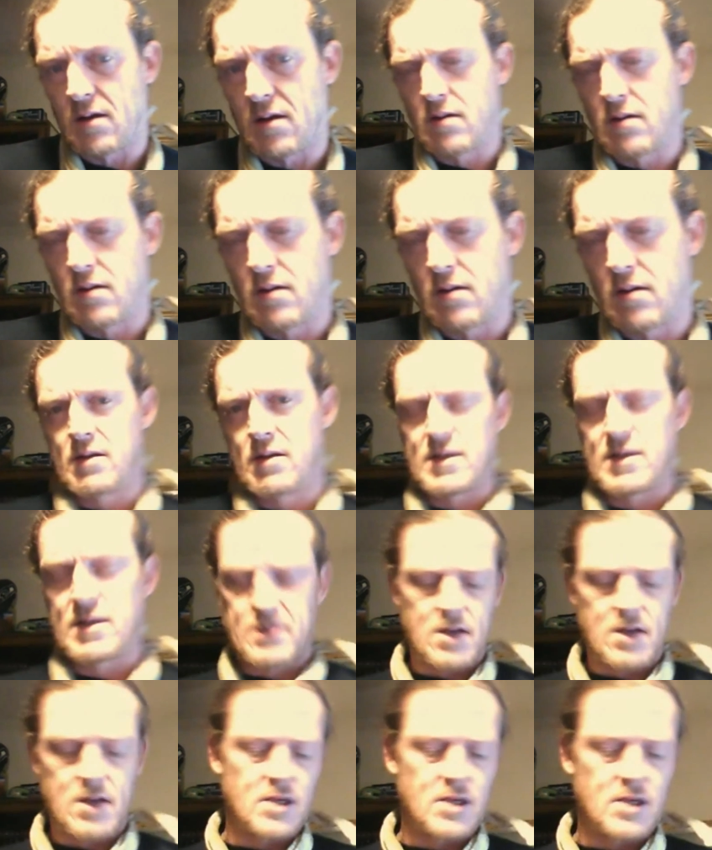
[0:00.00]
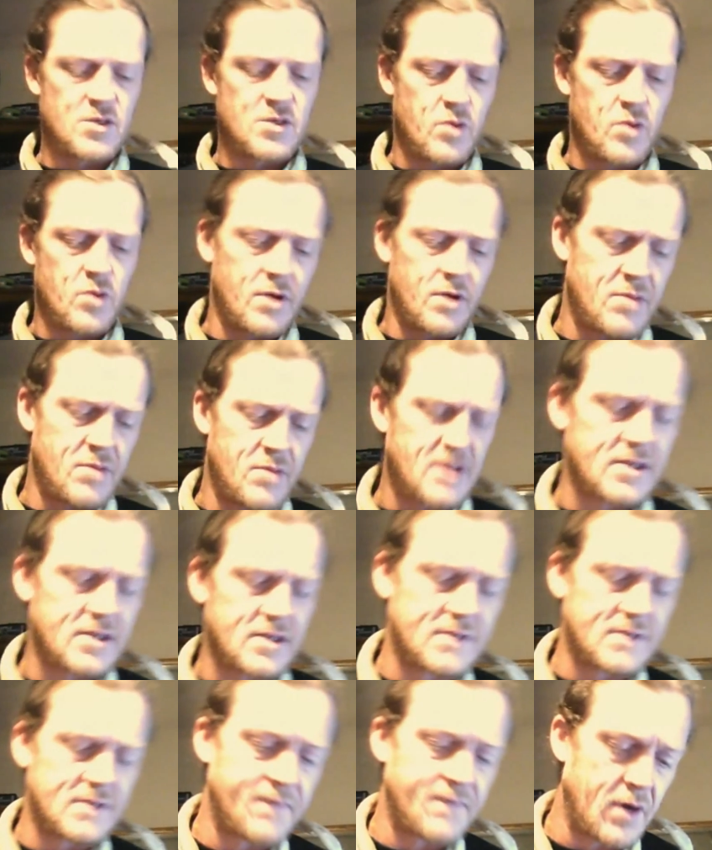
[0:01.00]
I just want to make
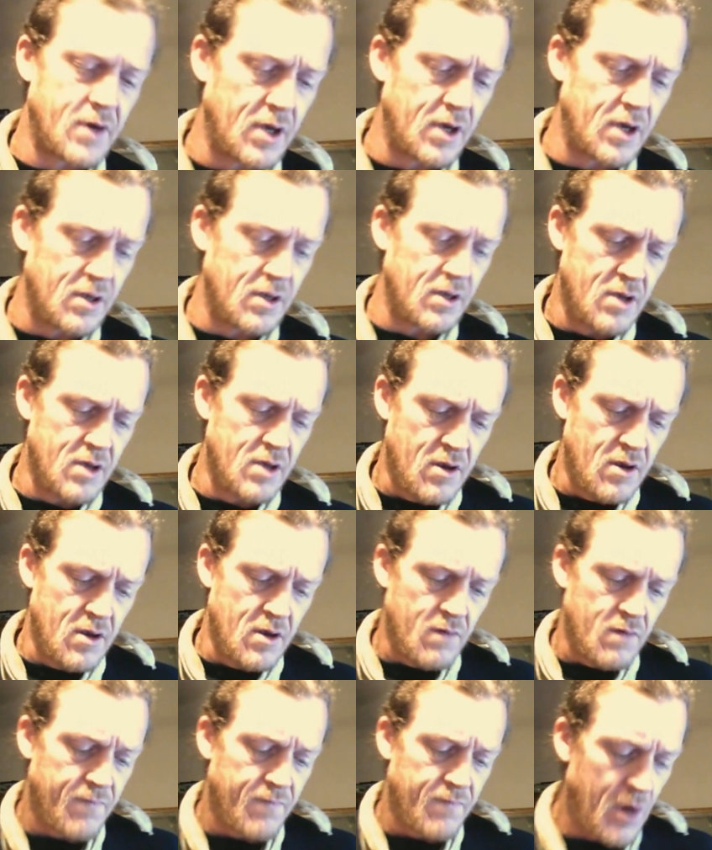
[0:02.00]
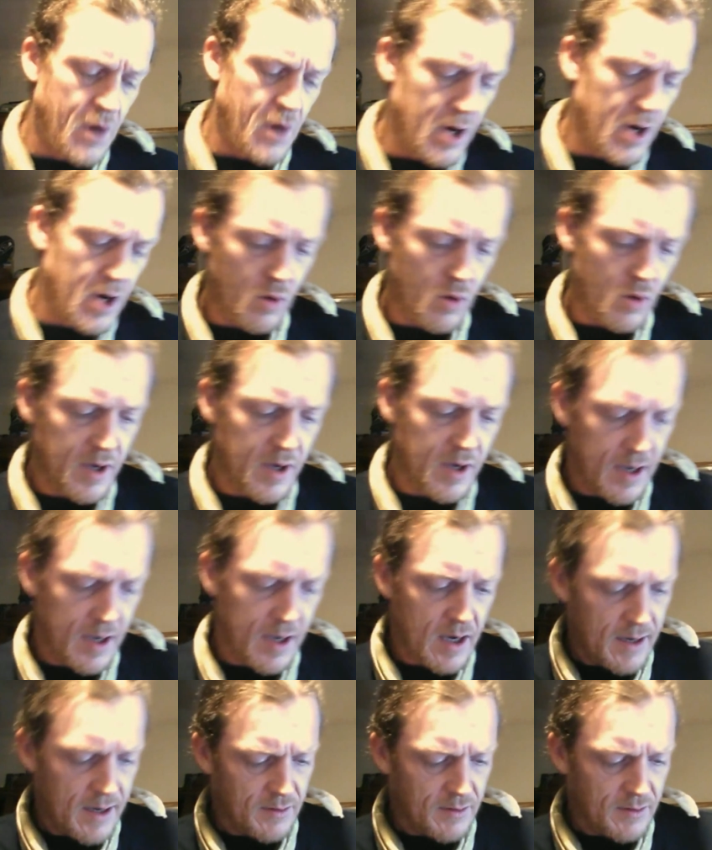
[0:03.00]
this very, very quick.